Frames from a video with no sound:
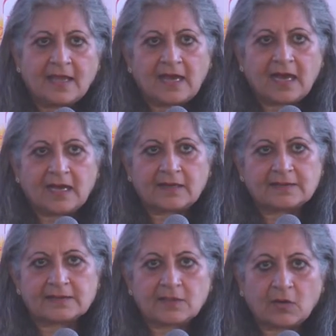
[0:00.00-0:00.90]
are.
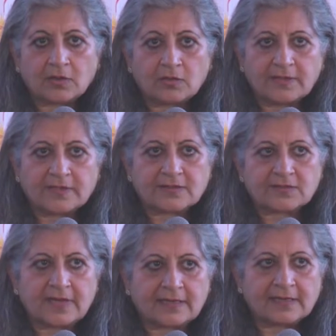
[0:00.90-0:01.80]
It's an ongoing
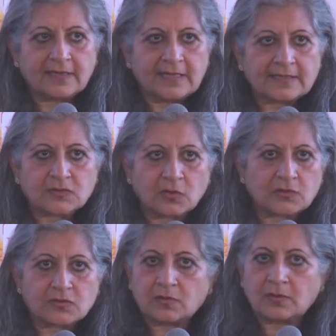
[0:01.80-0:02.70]
struggle. It's
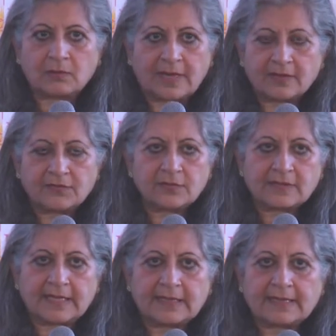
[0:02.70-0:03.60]
also a wonderful
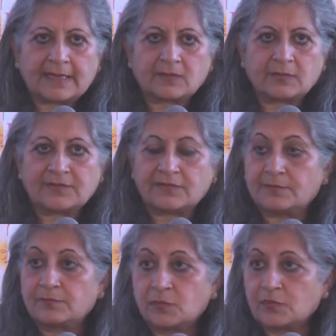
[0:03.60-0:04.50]
thing that
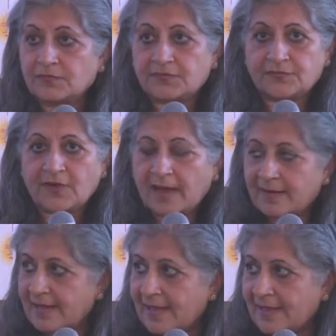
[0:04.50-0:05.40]
we've moved
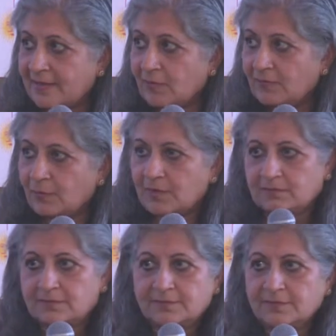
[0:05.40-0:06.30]
far ahead of what
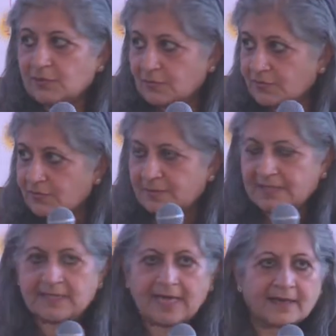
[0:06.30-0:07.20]
used to
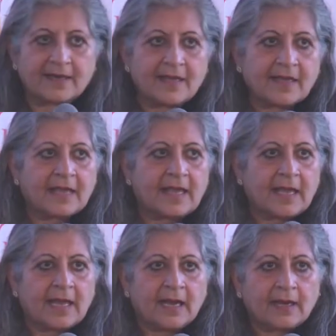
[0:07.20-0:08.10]
be. And
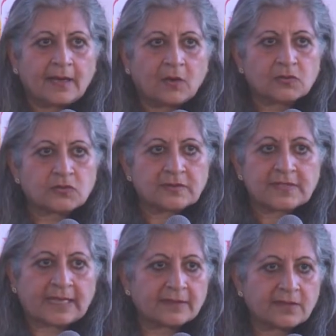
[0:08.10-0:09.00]
also
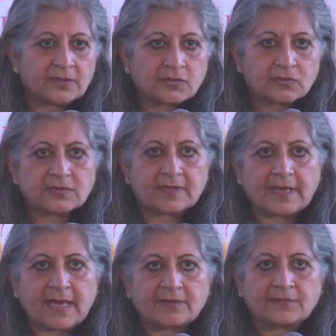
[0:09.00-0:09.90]
the other issues
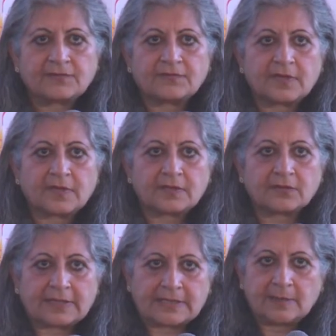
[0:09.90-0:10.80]
that
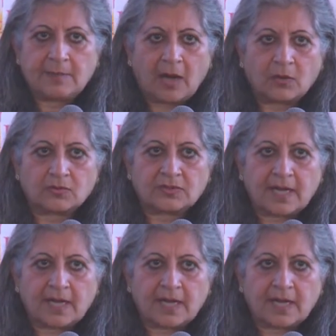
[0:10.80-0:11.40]
I've written about,